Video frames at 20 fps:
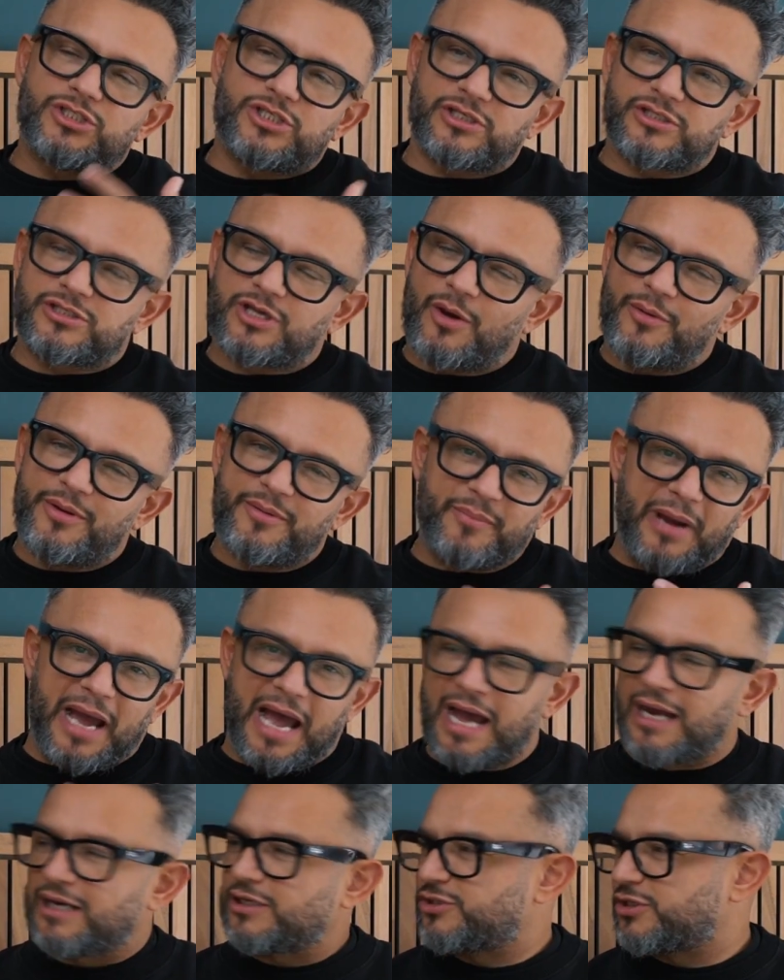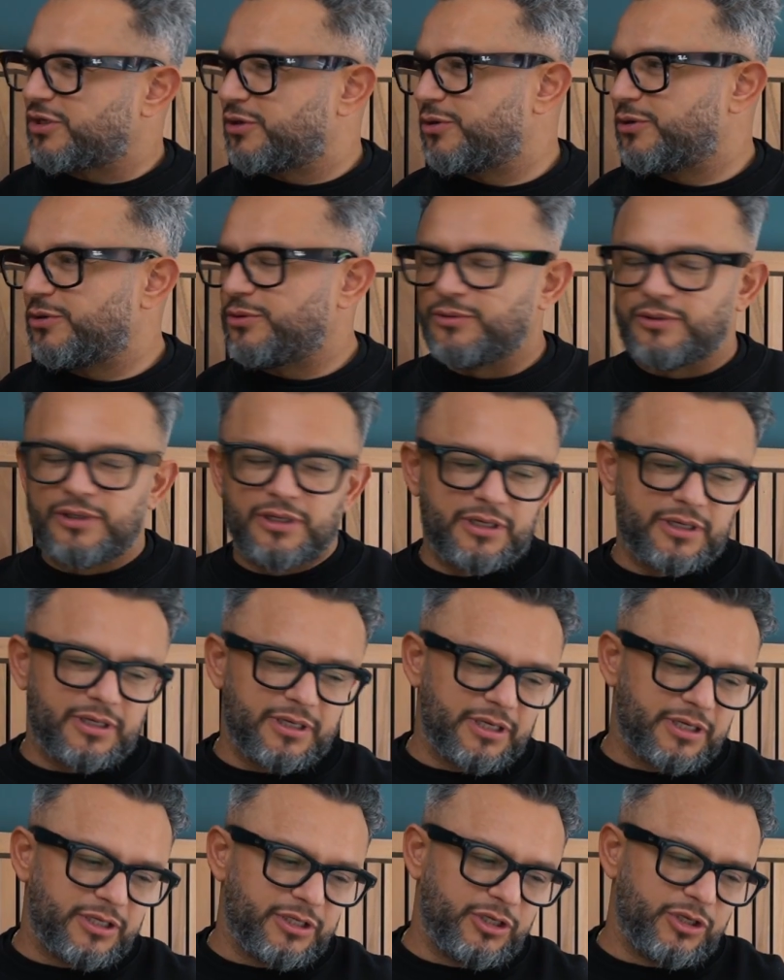just going back, so
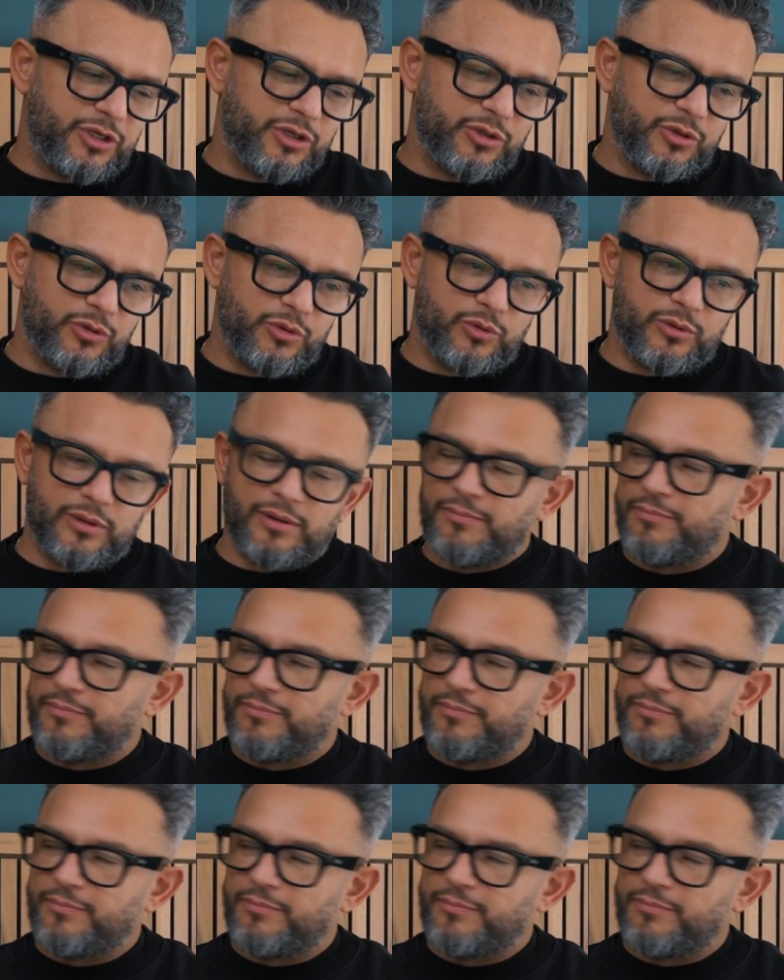you